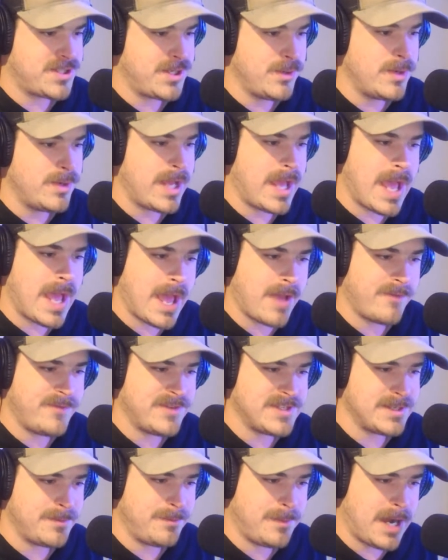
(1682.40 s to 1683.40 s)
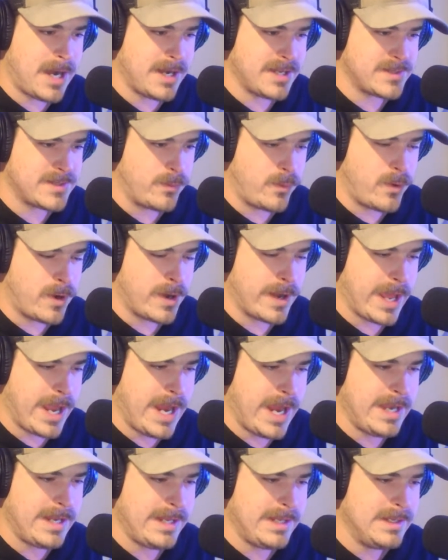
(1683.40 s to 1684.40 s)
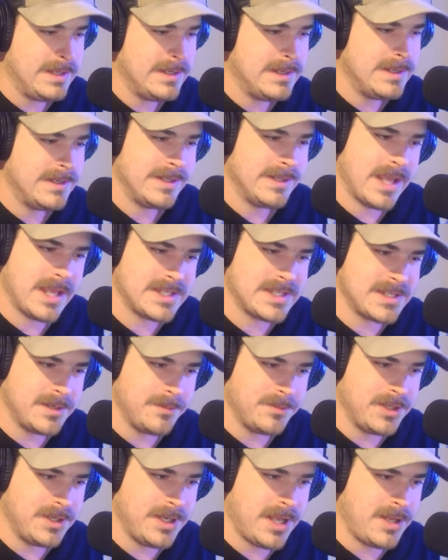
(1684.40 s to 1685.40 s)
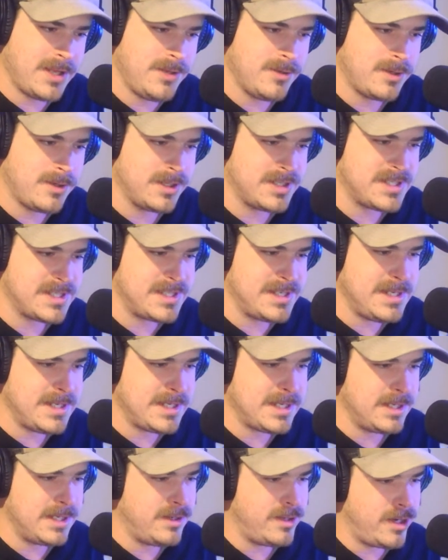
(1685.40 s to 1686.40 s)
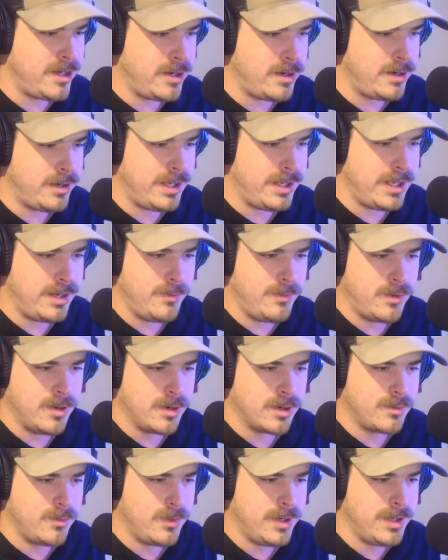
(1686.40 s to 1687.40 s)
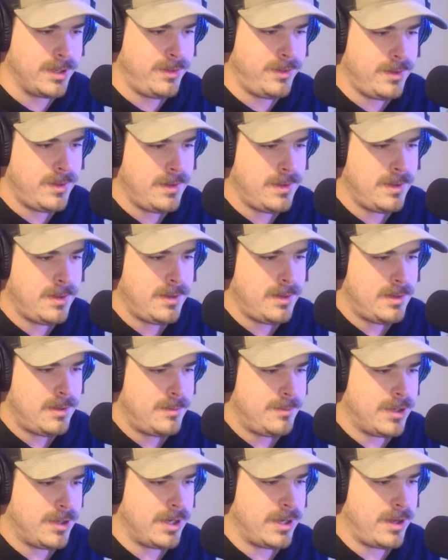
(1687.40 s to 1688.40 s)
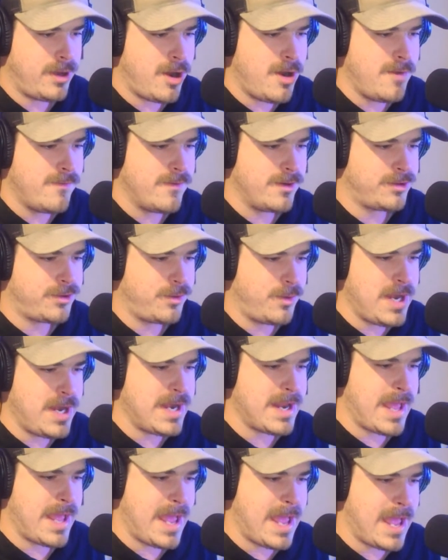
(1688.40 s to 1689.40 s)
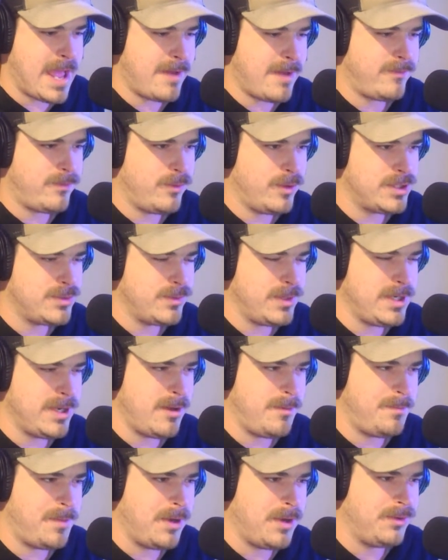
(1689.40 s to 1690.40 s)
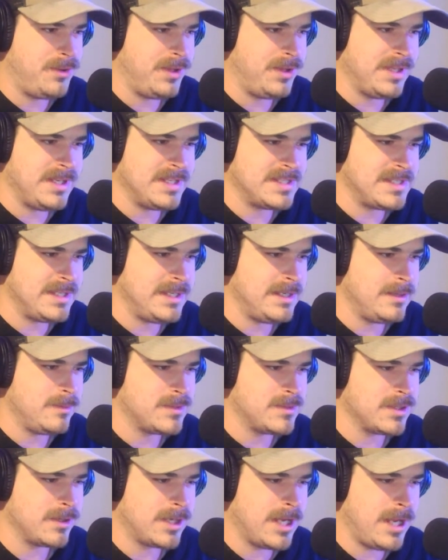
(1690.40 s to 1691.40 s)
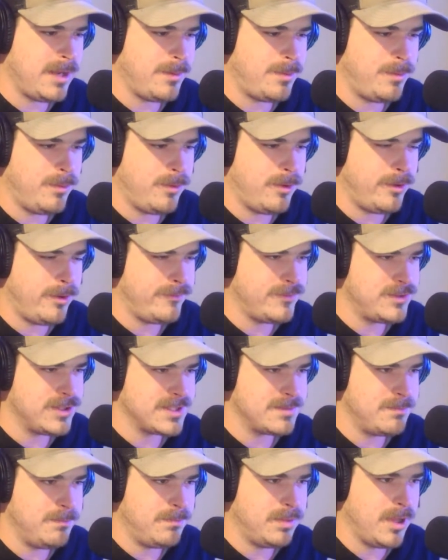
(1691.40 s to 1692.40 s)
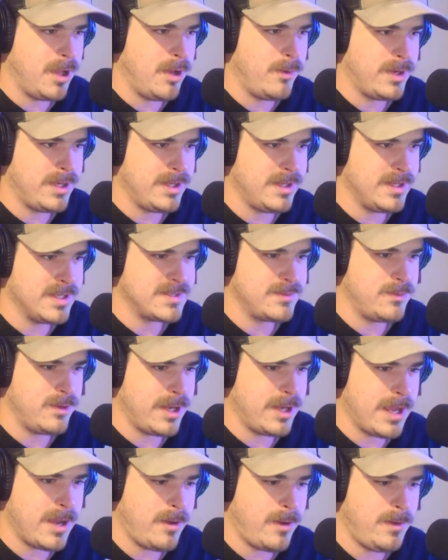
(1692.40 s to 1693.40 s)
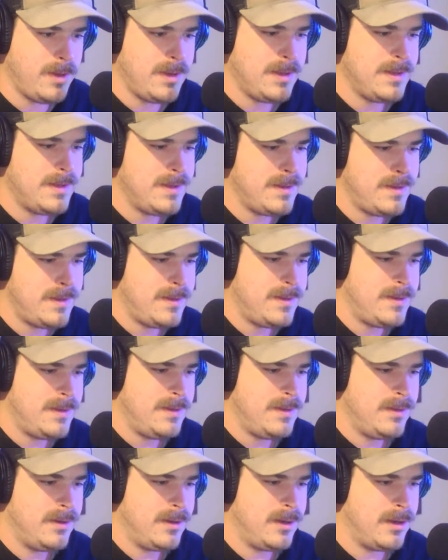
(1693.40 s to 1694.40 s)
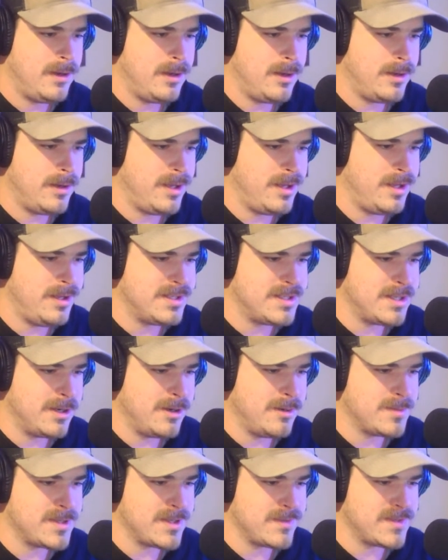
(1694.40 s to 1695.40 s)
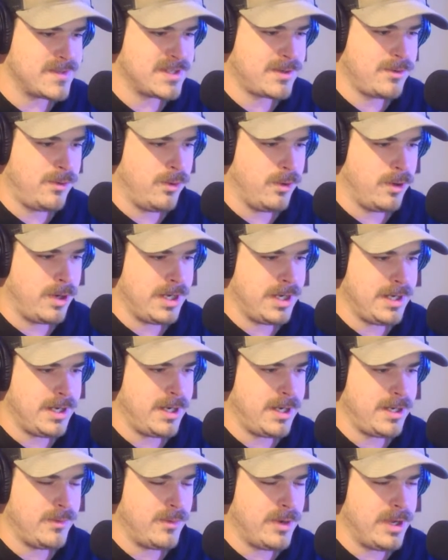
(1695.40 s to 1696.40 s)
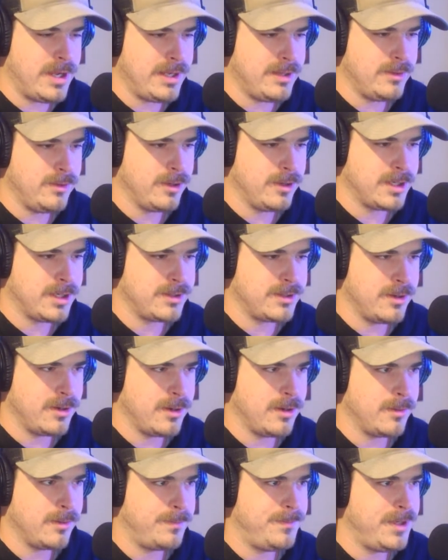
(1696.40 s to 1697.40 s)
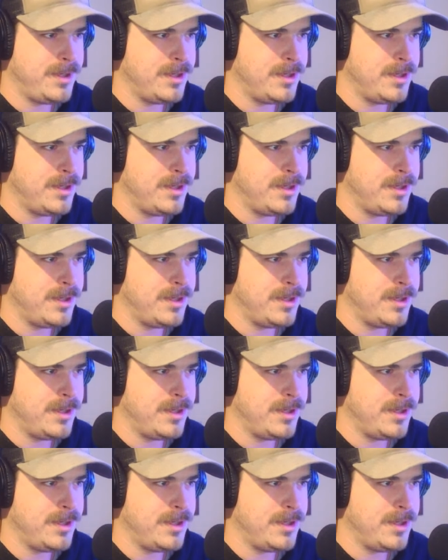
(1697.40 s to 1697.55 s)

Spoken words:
2.5 is at minus 180. That's something that you could sneak in there and work with. But over 3.5, which we know both of these teams are capable of just blowing this one out in terms of scoring anyway. You look at their,